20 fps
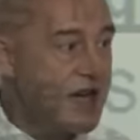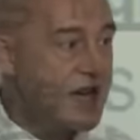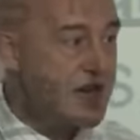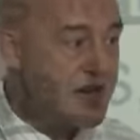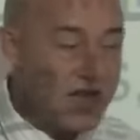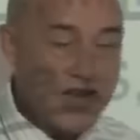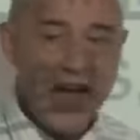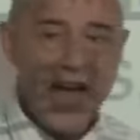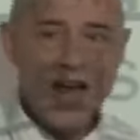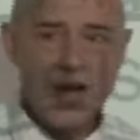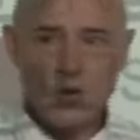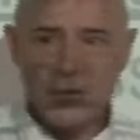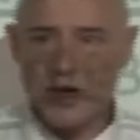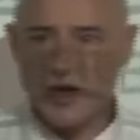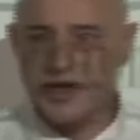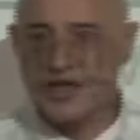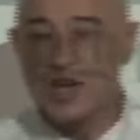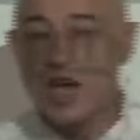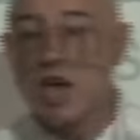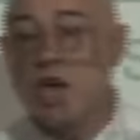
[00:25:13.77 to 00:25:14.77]
In other
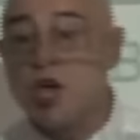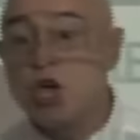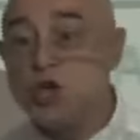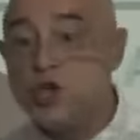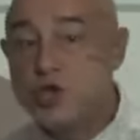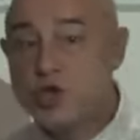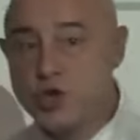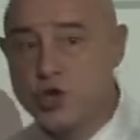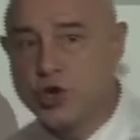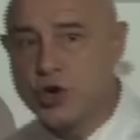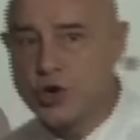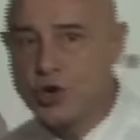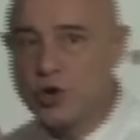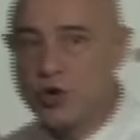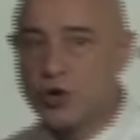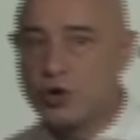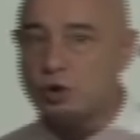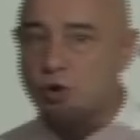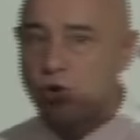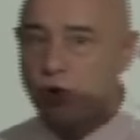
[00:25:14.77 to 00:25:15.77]
words,
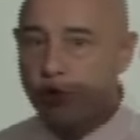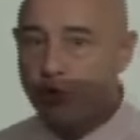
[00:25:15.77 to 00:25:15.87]
you